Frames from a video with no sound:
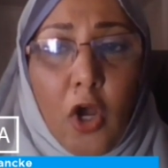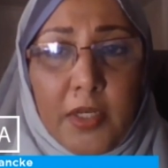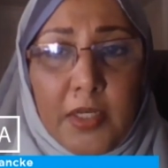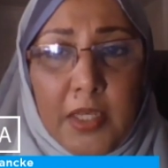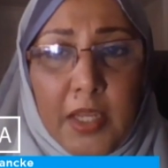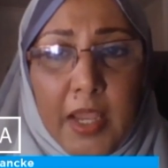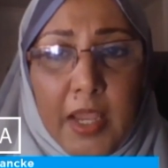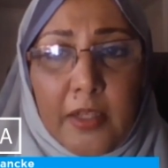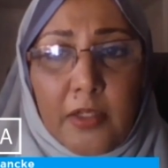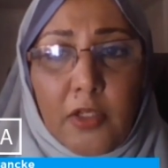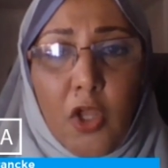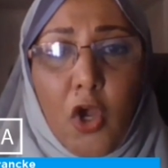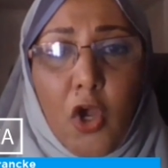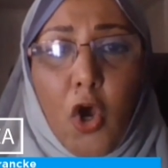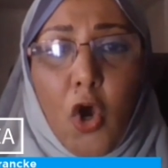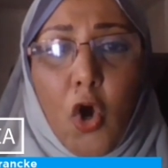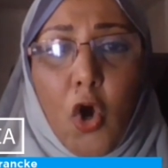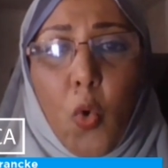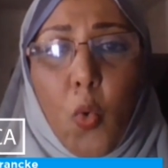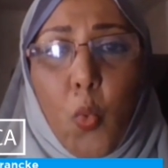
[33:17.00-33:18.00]
contact,
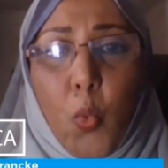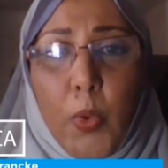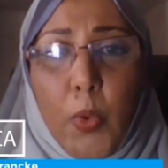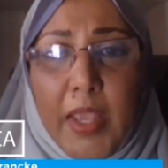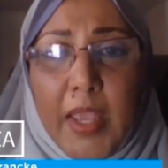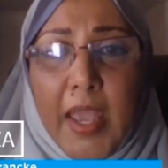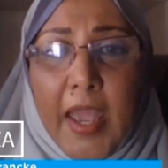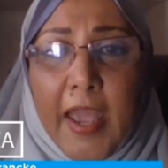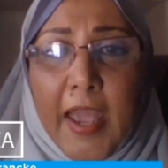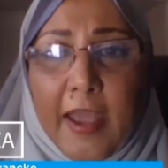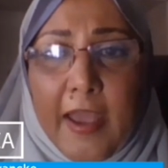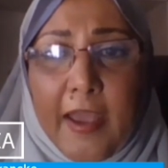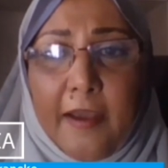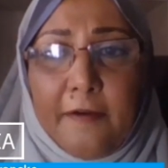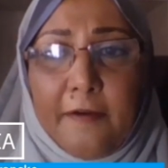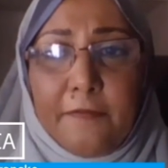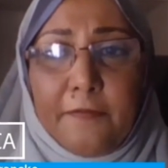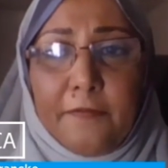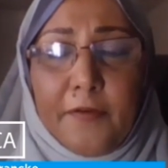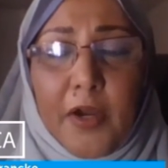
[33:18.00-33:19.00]
we
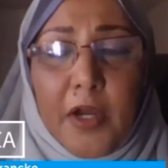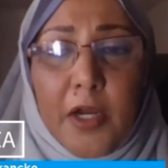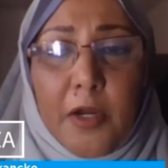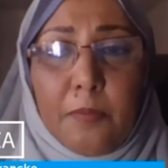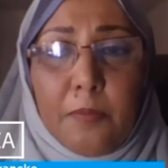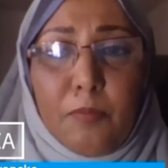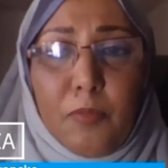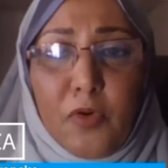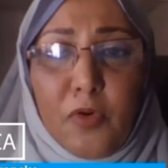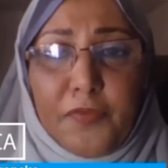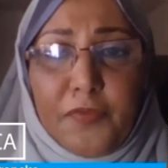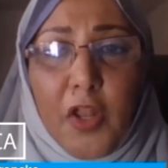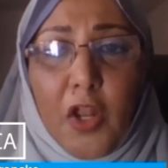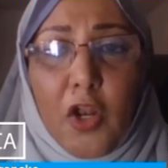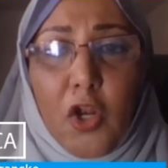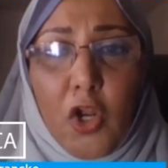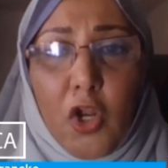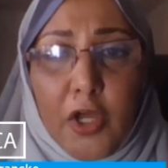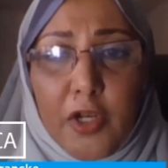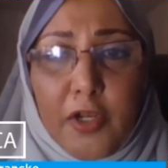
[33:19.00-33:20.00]
have moved
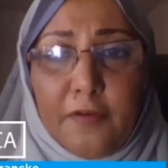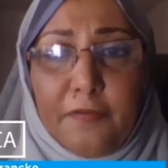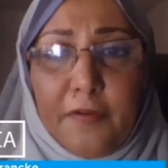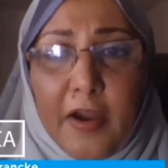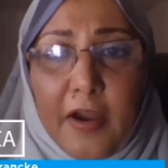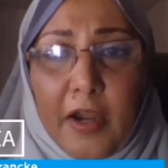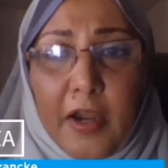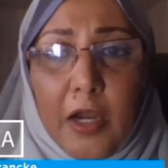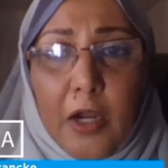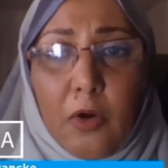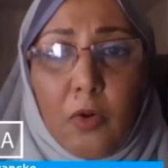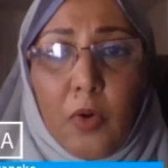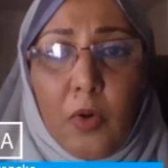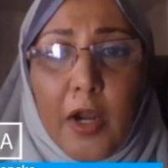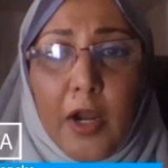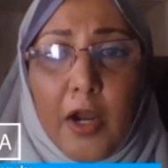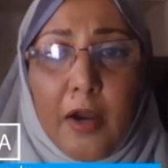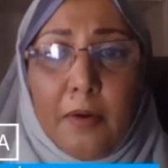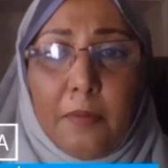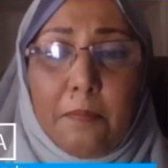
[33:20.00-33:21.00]
a lot of
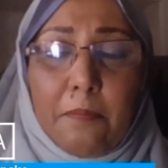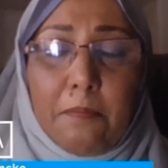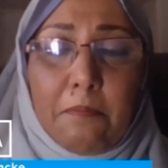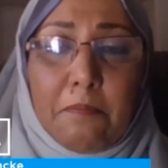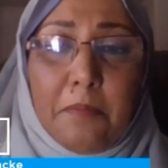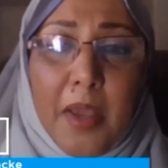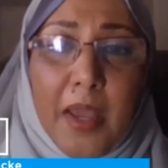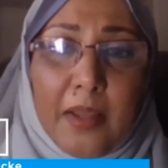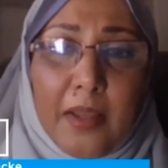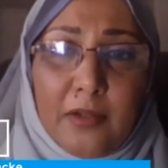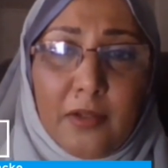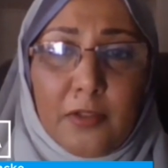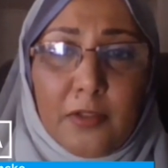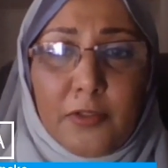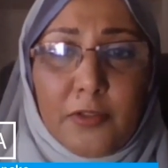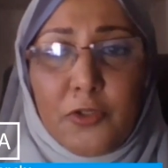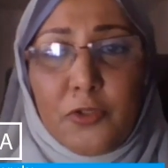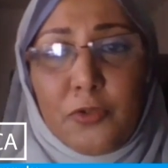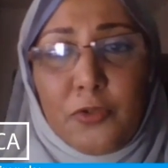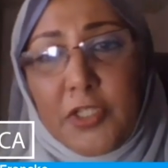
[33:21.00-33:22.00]
our
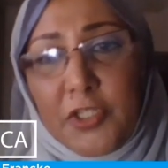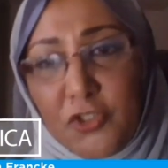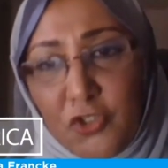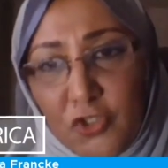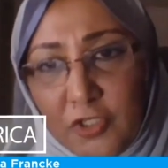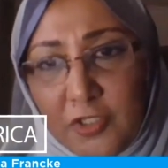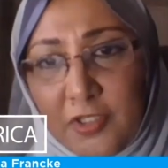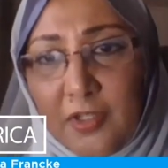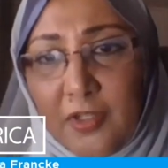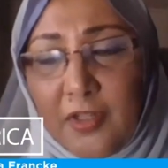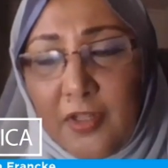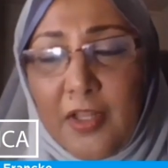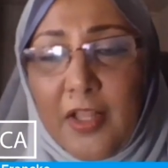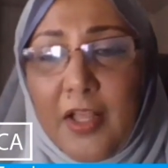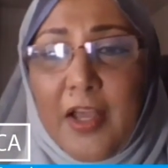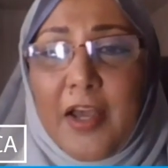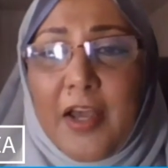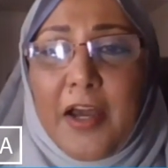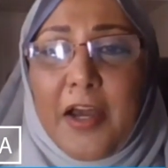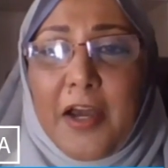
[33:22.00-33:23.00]
manual to digital
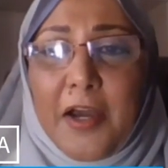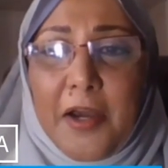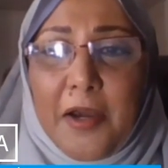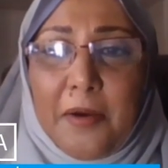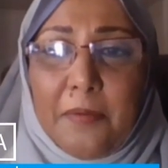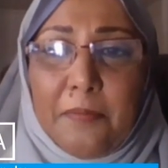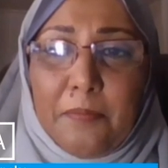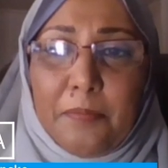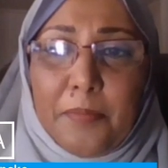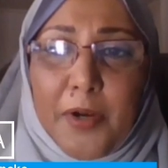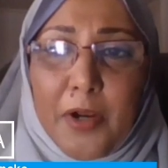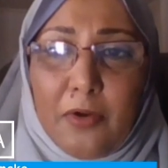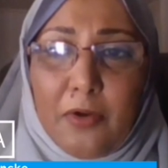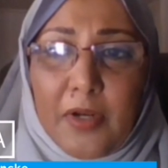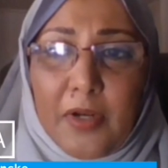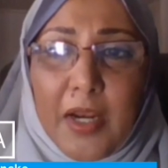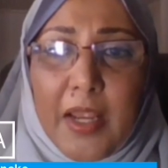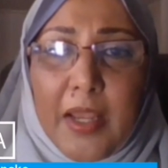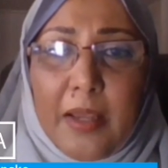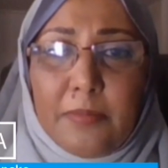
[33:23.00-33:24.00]

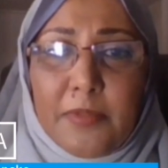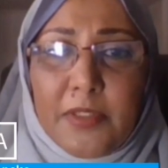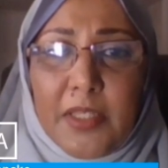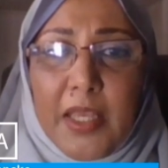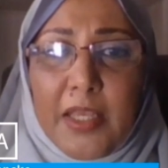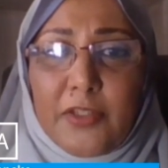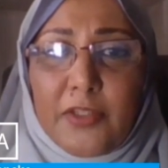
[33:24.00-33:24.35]
programs.